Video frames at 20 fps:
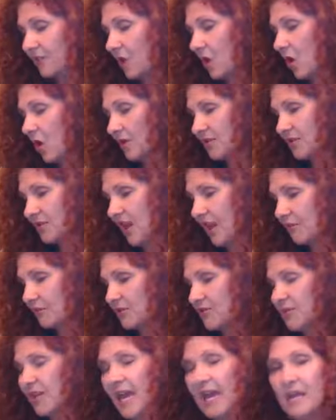for
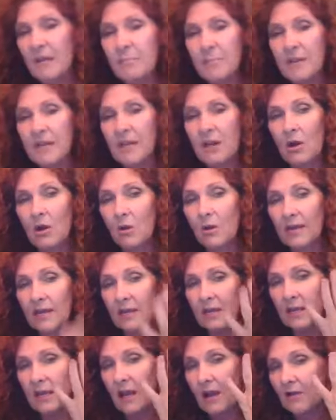Alzheimer's,
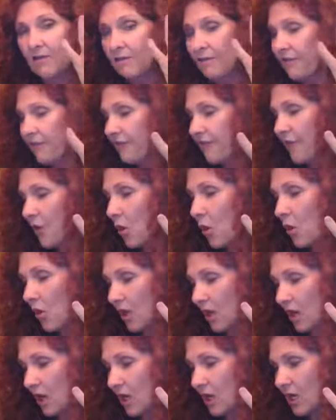
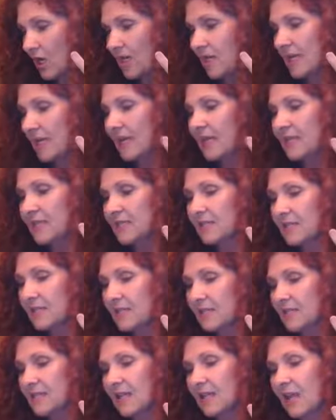APOE4,
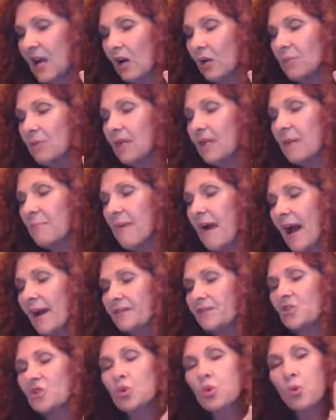exists in only
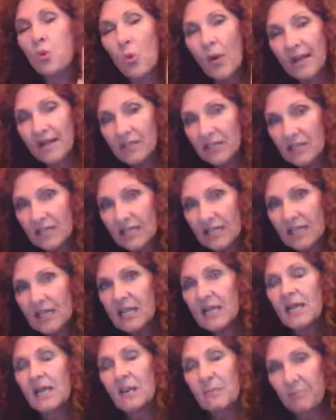about
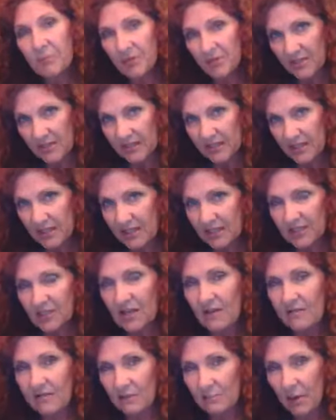20 Percent
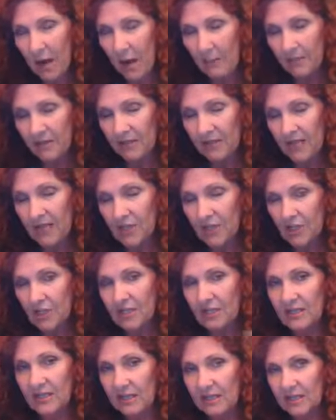of the
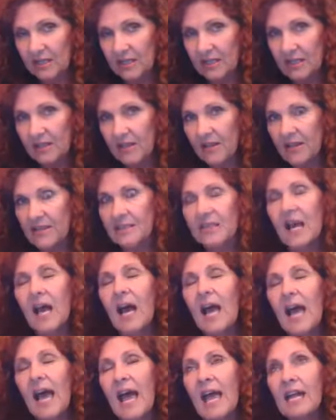population. Now, listen to this
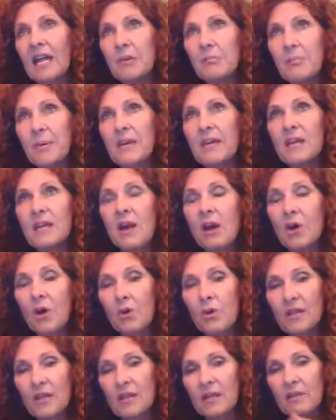
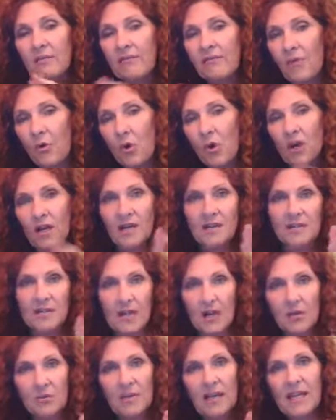APOE4 is
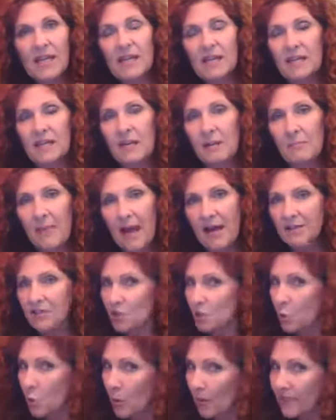only in about
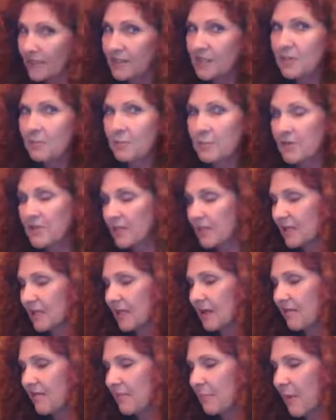
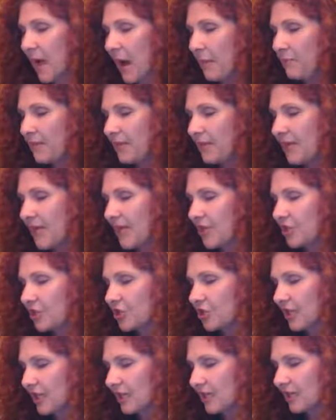20% of the
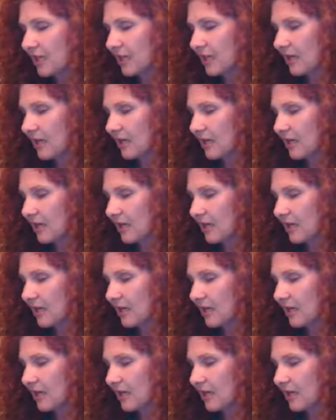population.